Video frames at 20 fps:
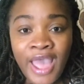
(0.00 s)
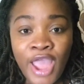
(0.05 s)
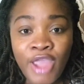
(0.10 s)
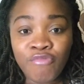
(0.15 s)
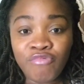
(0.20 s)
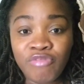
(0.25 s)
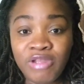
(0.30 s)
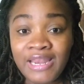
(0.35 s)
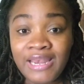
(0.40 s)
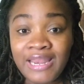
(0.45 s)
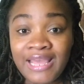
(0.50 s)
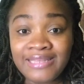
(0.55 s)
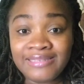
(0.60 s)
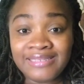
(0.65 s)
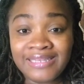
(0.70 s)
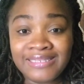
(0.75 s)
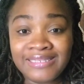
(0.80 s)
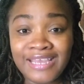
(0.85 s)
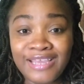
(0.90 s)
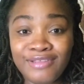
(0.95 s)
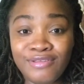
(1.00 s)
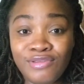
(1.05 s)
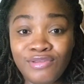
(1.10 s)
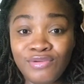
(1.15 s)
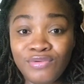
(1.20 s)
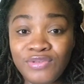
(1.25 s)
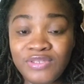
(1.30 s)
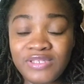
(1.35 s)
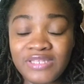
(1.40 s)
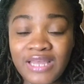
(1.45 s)
I realized that
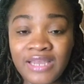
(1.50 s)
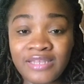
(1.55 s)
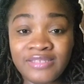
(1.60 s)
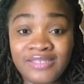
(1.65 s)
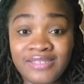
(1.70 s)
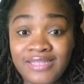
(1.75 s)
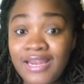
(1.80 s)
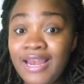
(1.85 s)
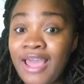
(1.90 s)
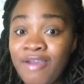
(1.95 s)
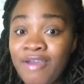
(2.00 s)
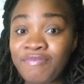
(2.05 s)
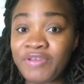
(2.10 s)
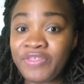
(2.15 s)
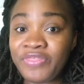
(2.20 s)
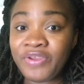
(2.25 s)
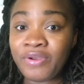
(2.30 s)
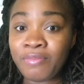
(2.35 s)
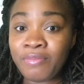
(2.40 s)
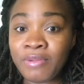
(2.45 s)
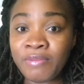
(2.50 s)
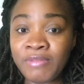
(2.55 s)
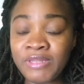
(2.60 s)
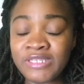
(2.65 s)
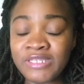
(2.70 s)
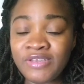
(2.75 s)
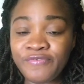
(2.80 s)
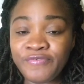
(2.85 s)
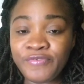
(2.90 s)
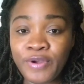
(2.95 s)
I still have a
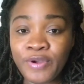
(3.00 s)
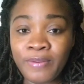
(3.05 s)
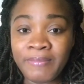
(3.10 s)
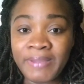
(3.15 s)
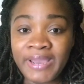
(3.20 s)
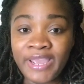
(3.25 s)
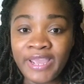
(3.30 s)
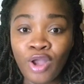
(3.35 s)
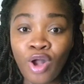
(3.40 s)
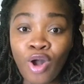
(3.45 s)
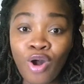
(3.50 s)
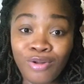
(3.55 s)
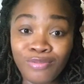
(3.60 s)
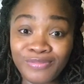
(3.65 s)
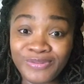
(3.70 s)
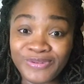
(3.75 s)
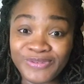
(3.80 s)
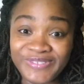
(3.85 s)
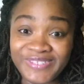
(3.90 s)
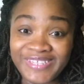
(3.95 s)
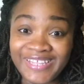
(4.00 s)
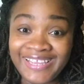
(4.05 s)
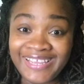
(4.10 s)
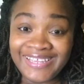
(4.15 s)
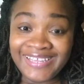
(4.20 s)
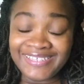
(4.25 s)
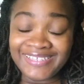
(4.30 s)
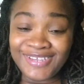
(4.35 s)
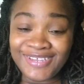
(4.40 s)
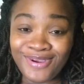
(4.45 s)
thermometer for my almost
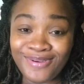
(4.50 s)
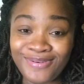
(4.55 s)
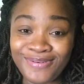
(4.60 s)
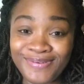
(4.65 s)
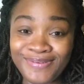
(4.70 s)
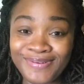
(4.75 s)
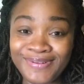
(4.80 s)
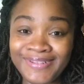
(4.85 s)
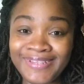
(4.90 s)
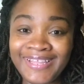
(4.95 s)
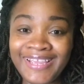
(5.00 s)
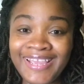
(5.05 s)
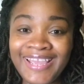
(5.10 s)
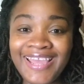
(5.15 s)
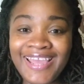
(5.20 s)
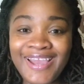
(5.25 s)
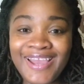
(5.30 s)
8-year-old.